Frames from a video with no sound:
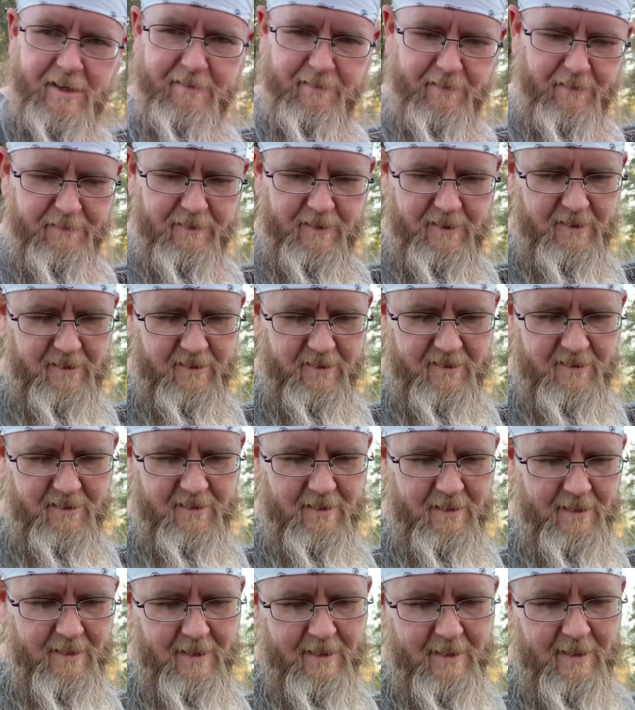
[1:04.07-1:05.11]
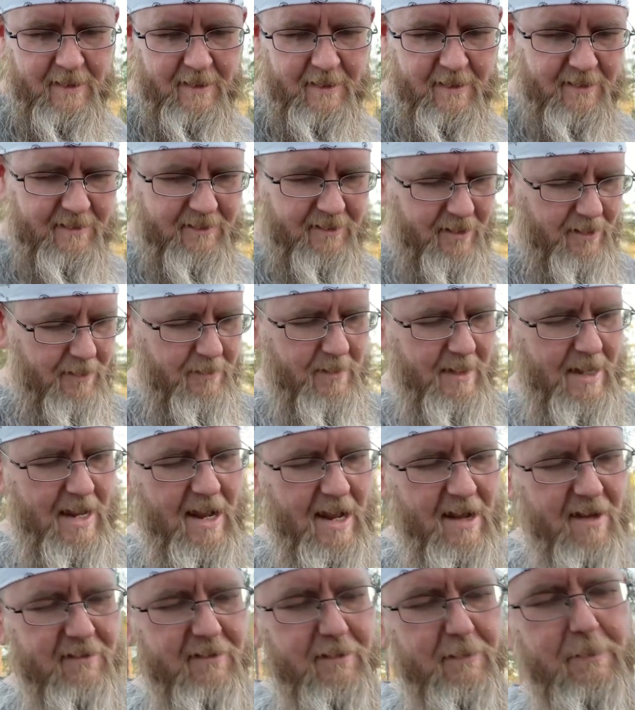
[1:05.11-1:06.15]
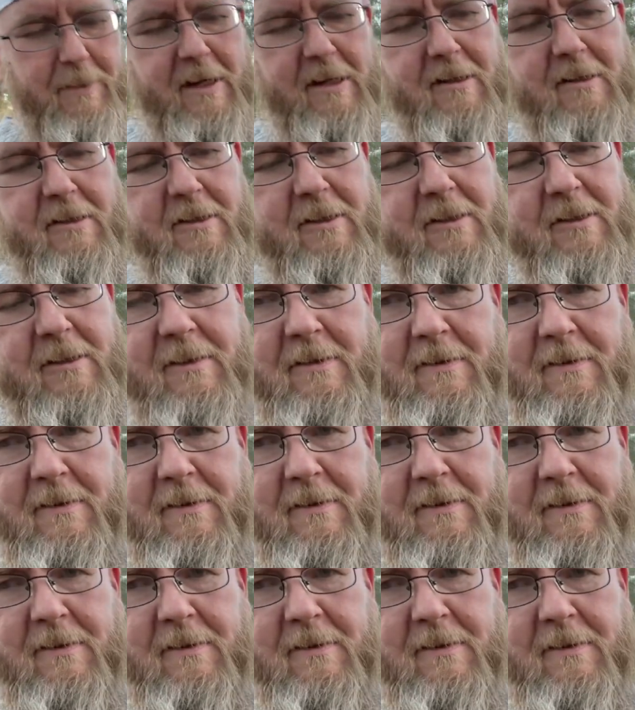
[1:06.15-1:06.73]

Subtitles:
it first. So it has a barrel